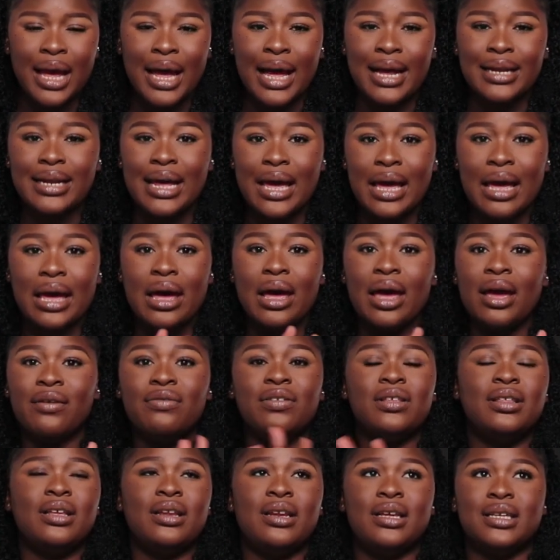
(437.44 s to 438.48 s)
and
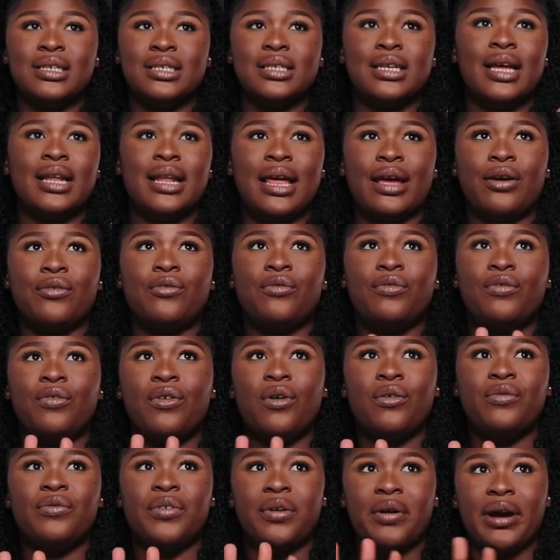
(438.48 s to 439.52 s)
everything is there, like
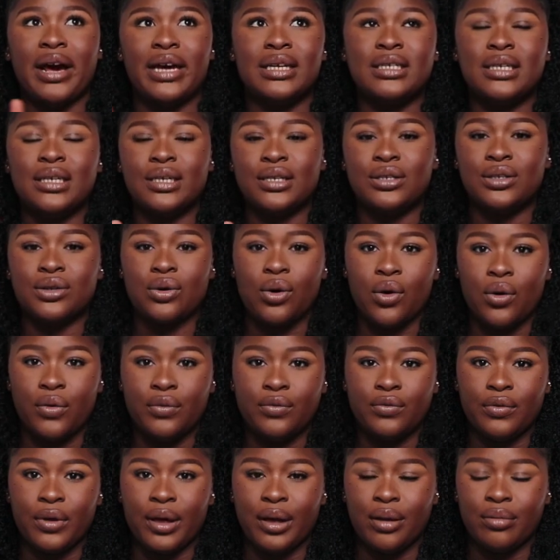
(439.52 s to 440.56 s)
four varieties
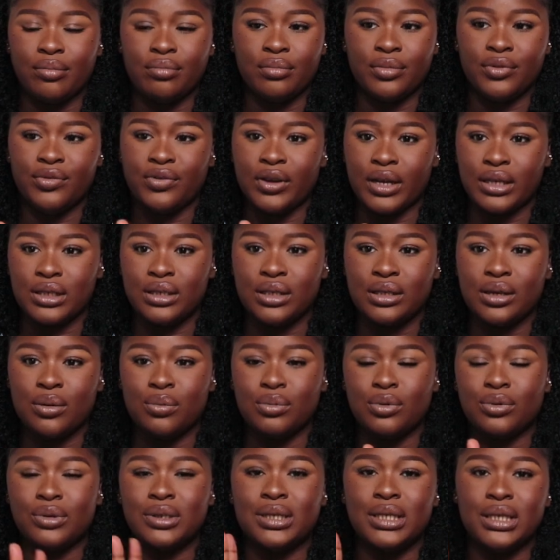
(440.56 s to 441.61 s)
of
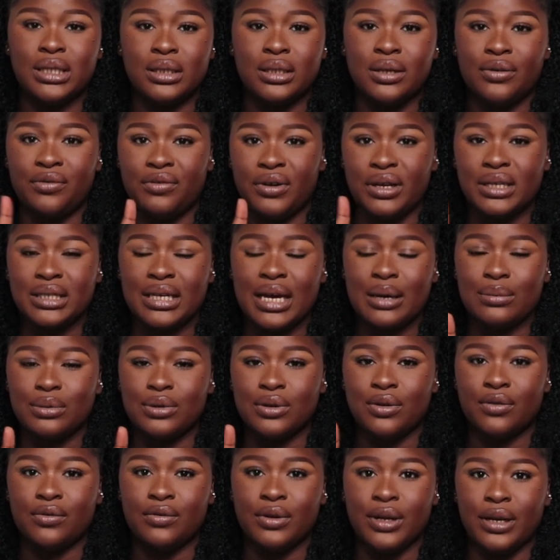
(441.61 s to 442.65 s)
vegetables, different types
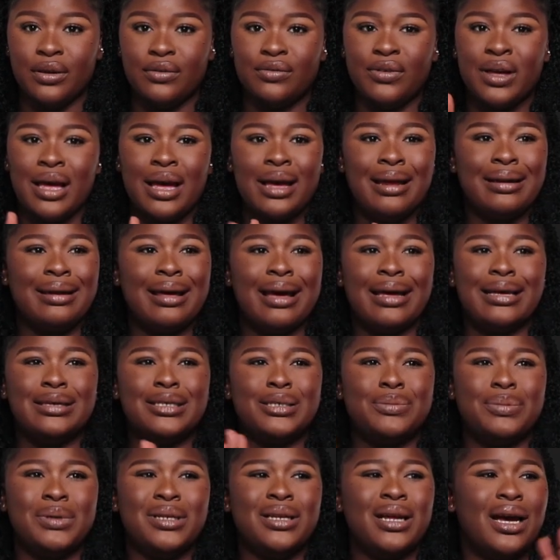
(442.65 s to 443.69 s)
of leaf, like
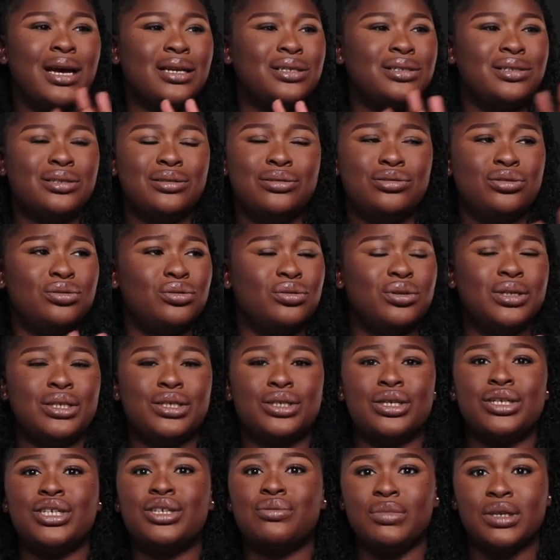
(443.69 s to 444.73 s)
spinach, you know, they
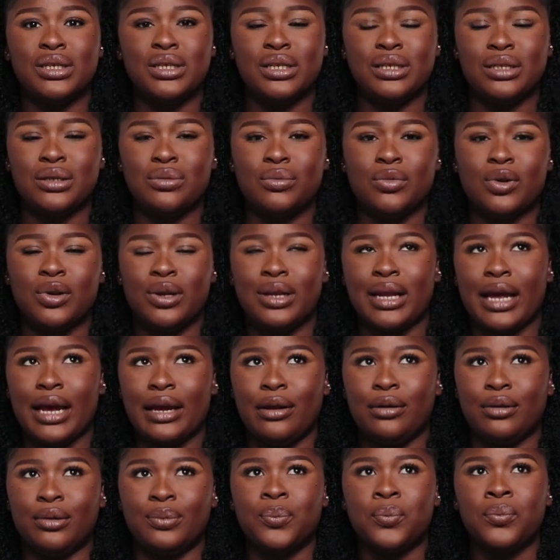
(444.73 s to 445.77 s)
just mix it in one
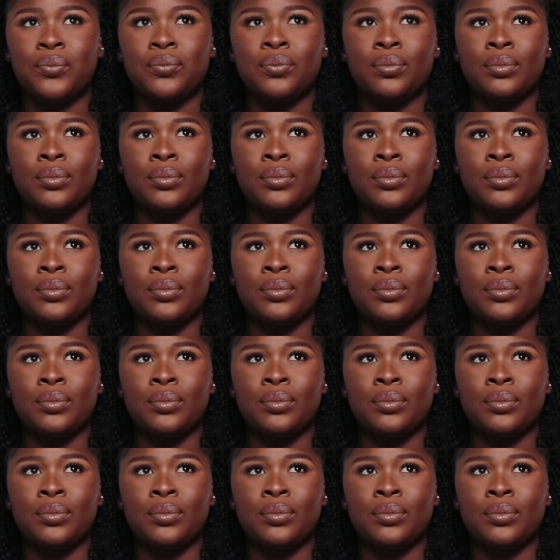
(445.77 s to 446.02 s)
nylon.